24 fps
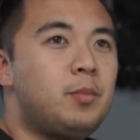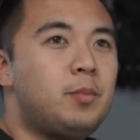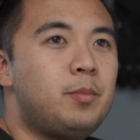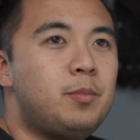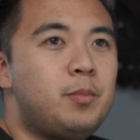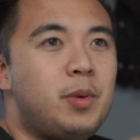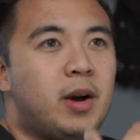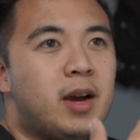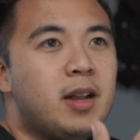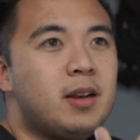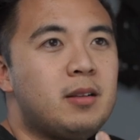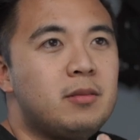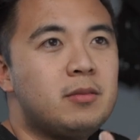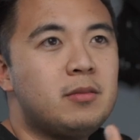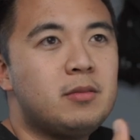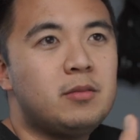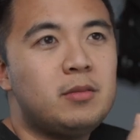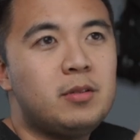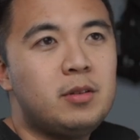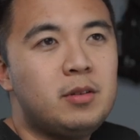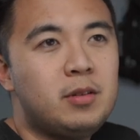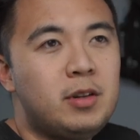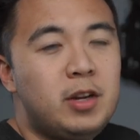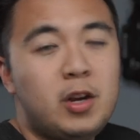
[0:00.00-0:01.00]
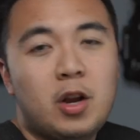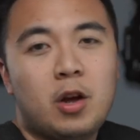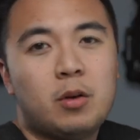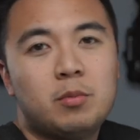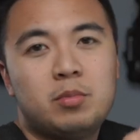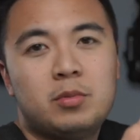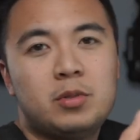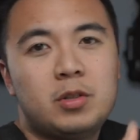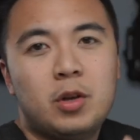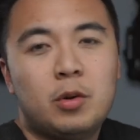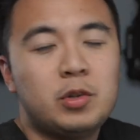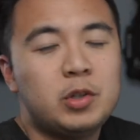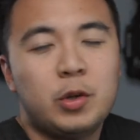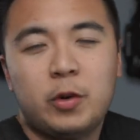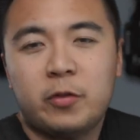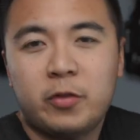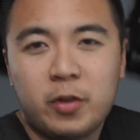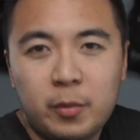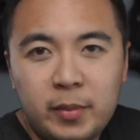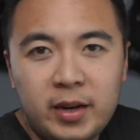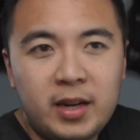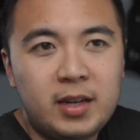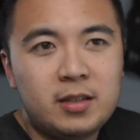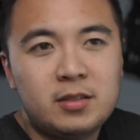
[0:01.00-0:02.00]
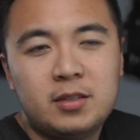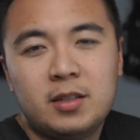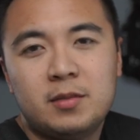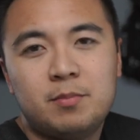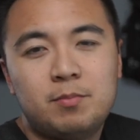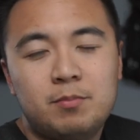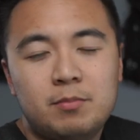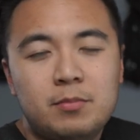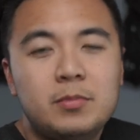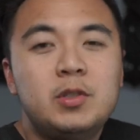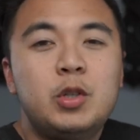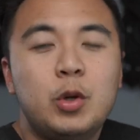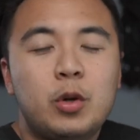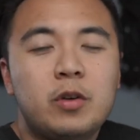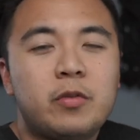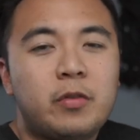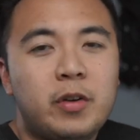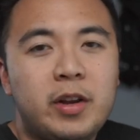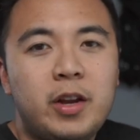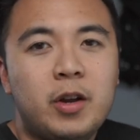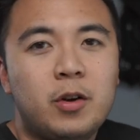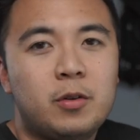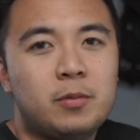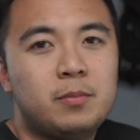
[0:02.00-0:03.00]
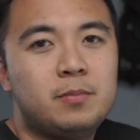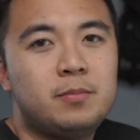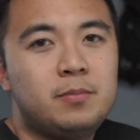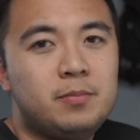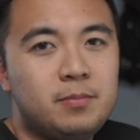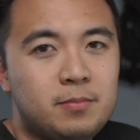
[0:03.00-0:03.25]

but you know, don't do it for me, do it for you.